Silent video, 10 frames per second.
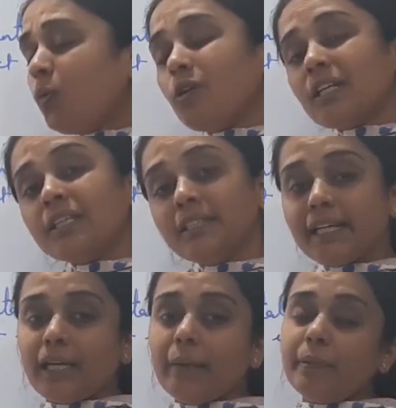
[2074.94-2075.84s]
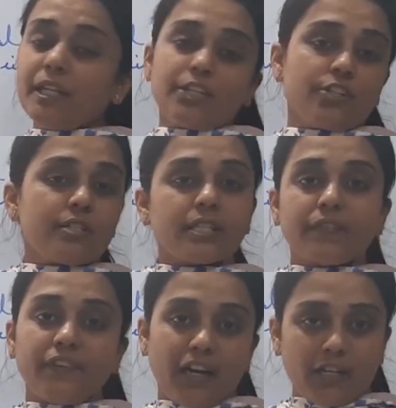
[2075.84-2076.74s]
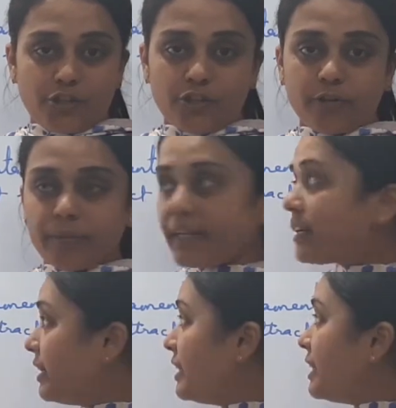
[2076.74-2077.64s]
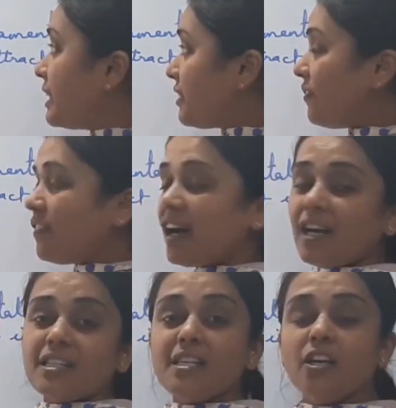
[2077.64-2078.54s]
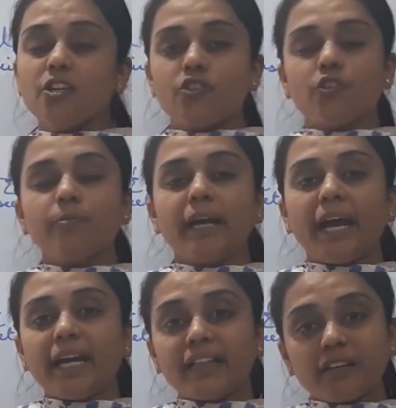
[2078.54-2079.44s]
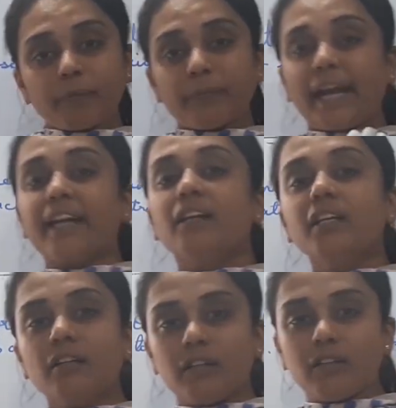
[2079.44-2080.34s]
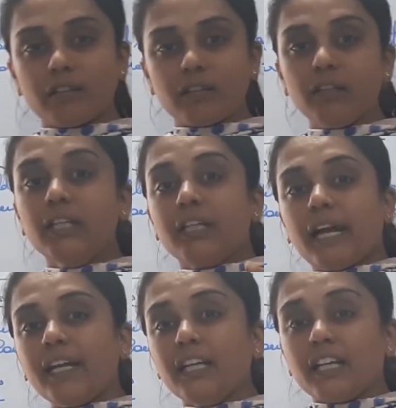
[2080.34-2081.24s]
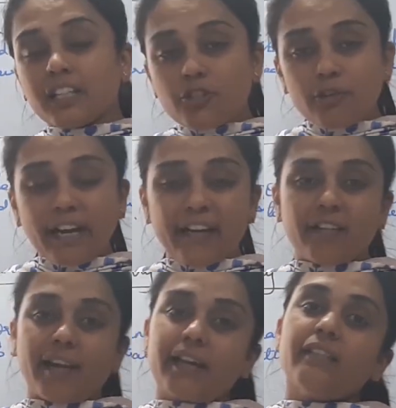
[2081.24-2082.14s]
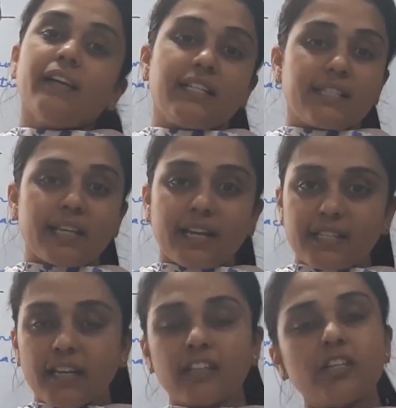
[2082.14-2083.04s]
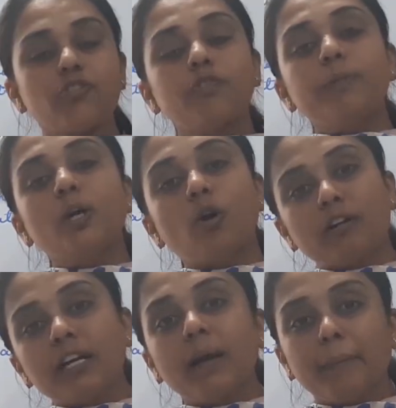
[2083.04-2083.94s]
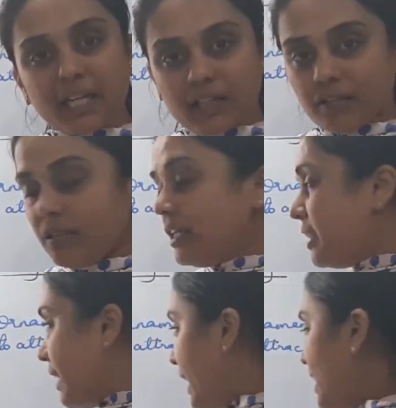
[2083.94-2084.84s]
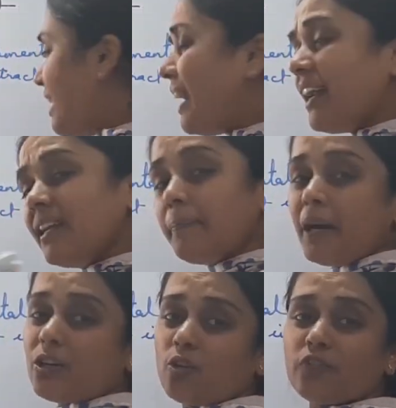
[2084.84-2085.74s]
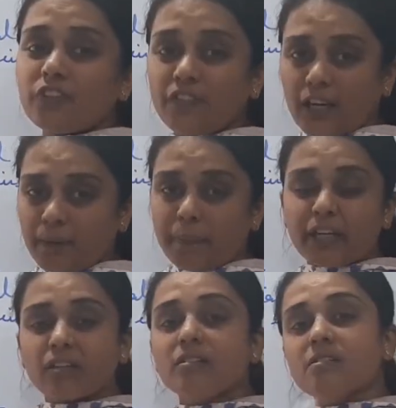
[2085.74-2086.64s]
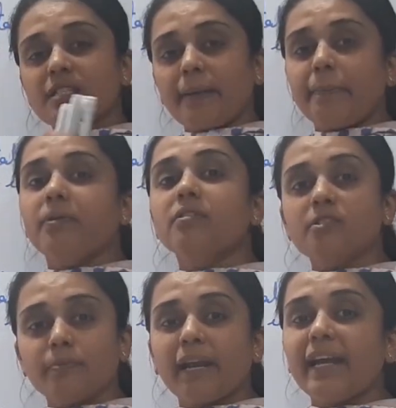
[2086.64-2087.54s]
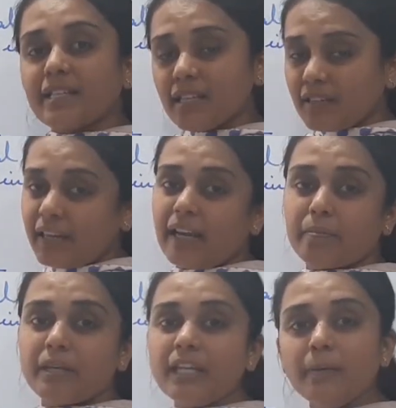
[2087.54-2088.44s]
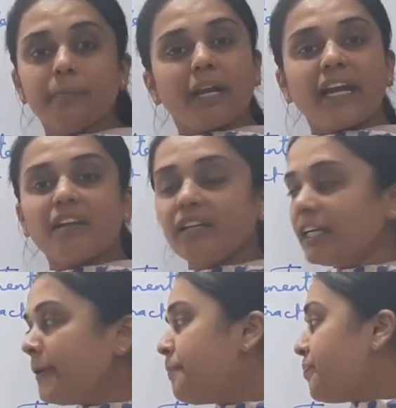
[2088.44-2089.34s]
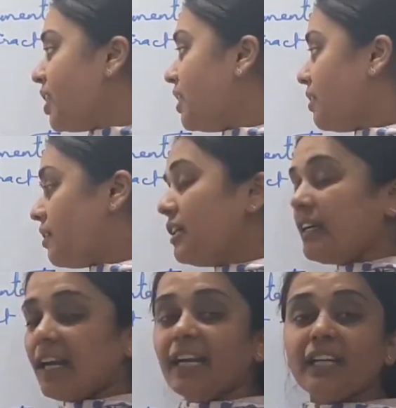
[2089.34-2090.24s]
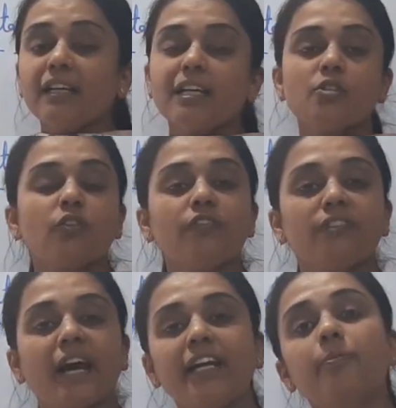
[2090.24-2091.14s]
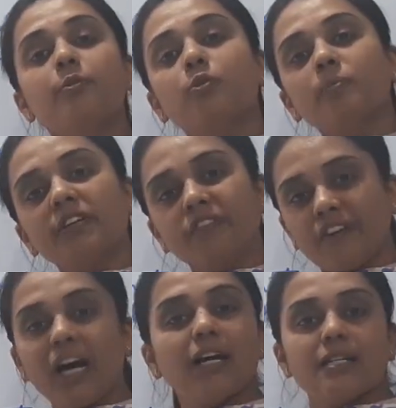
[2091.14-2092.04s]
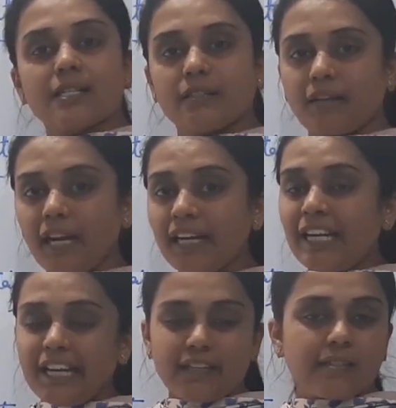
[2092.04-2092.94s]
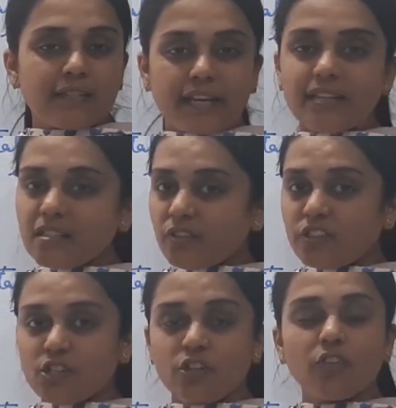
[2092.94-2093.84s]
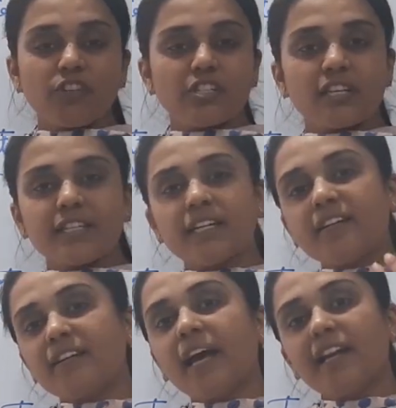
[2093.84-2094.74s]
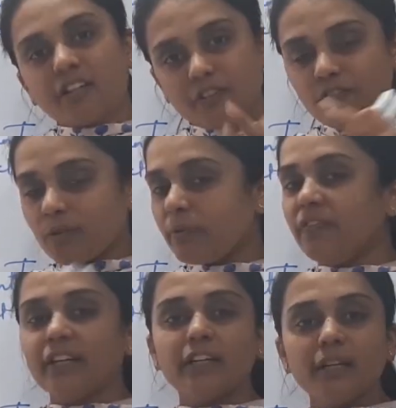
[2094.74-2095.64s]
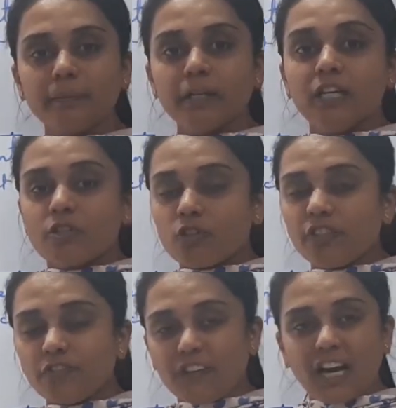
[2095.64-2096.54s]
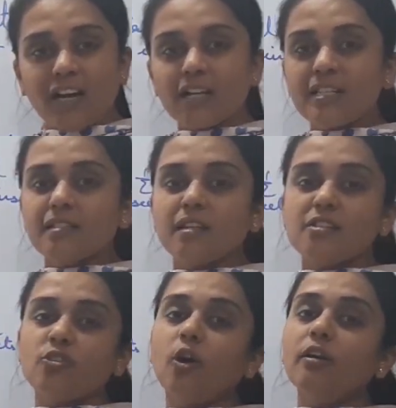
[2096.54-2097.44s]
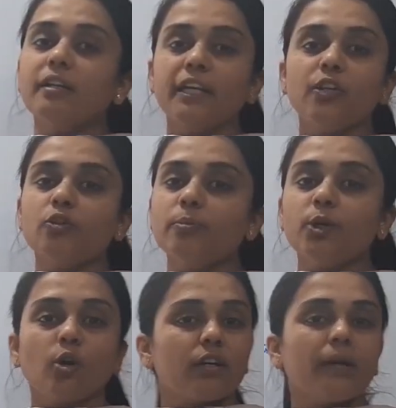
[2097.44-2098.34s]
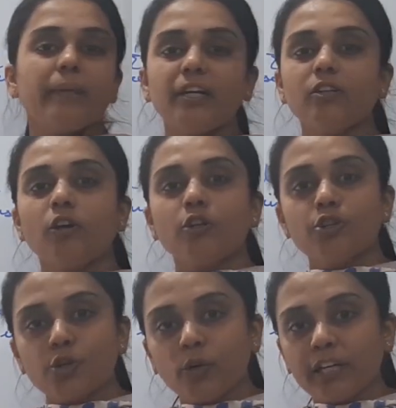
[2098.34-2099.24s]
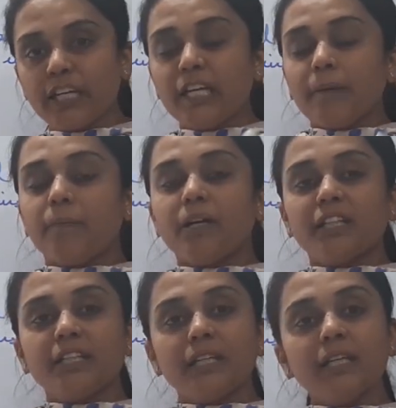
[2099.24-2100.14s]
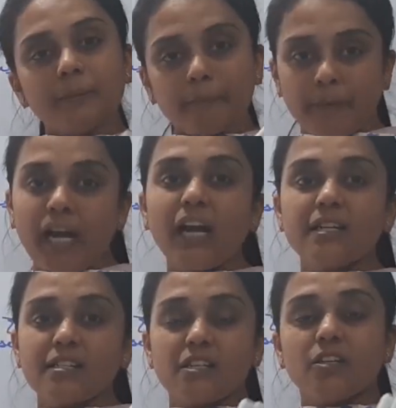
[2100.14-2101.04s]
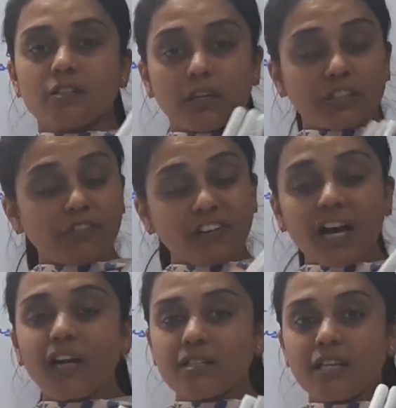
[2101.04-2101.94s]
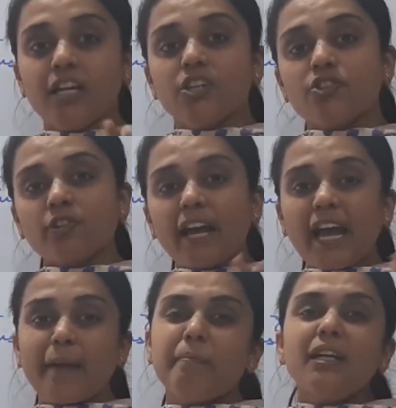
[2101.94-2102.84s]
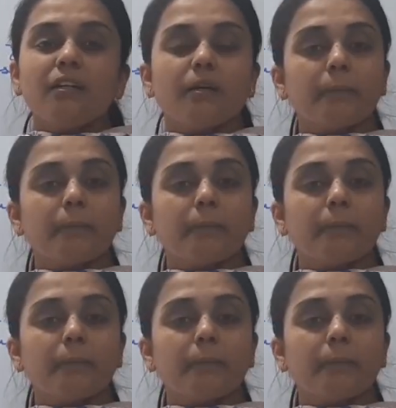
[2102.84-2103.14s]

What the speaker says: what are the adaptations the flowers should make? The flowers should be either brightly colored, right? They should attract the insects. They should be ornamental, right? Any part of the flower, petals, sepals, bracts can be brightly colored, right? In case of night blooming flowers, right? Insects, the vision of insects at night will be very dim. So the flowers does not need to be ornamental or showy, but the plants, the flowers should emit a